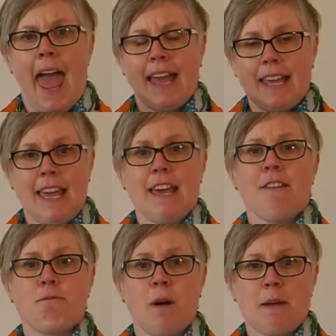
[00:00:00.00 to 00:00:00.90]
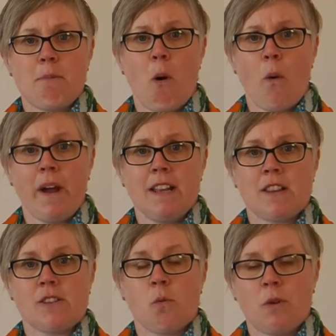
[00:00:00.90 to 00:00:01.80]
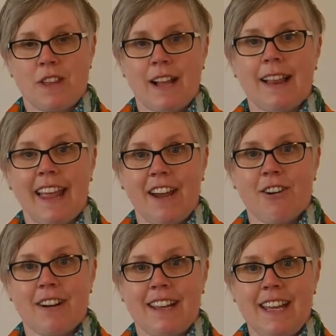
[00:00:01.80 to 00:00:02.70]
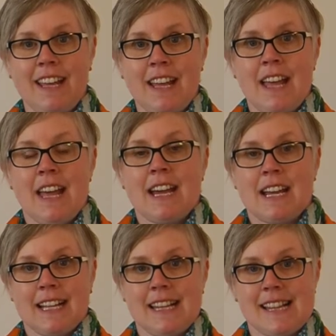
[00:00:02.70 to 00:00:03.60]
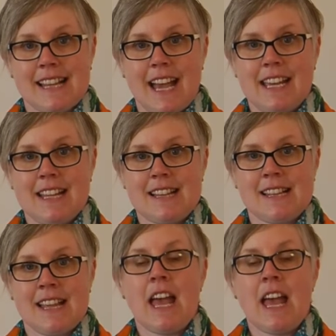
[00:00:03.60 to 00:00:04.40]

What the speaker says: and give my points with clarity, concise,